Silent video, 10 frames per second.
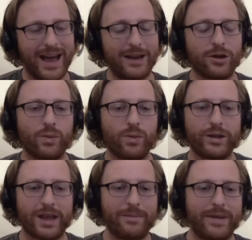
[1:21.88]
And so
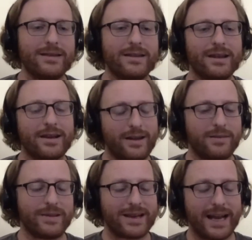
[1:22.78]
what that means is that
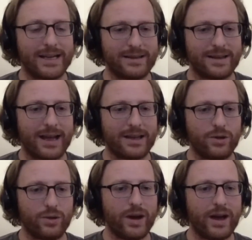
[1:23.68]
customers can actually start
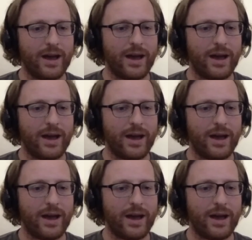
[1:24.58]
to